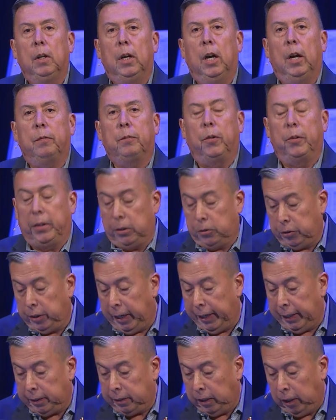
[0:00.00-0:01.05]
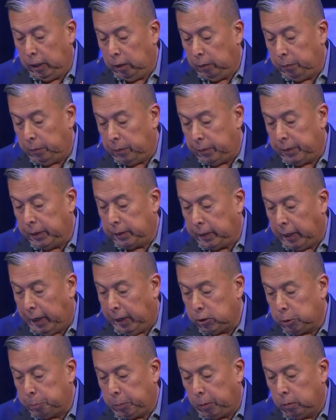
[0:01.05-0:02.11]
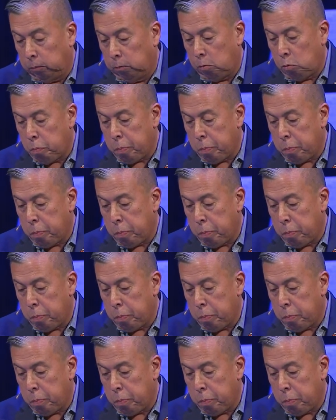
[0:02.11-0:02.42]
uh, for the sake of the gospel.